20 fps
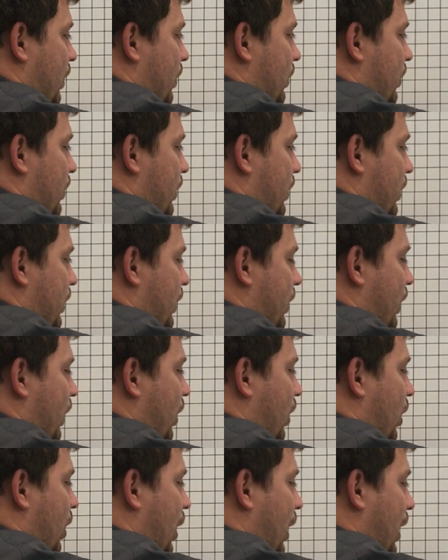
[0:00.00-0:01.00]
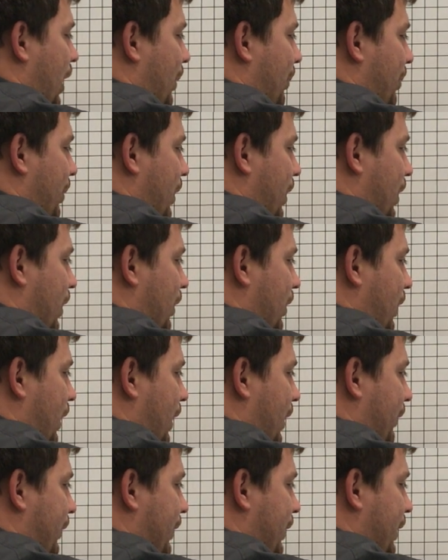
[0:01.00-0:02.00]
We're going to go up
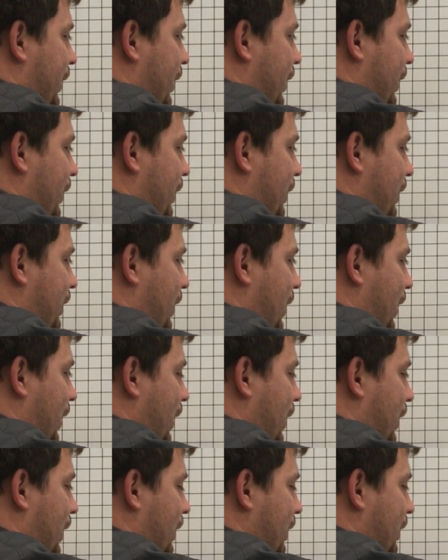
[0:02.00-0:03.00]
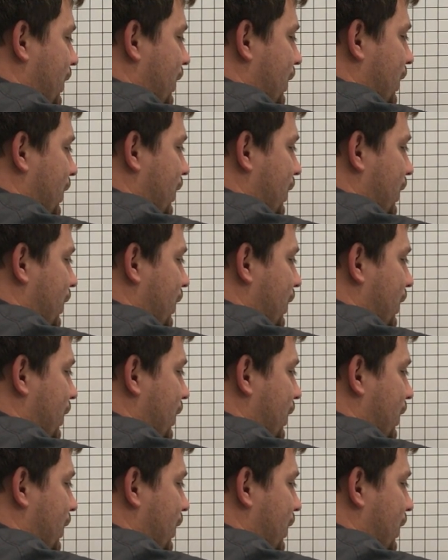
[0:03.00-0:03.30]
11 again,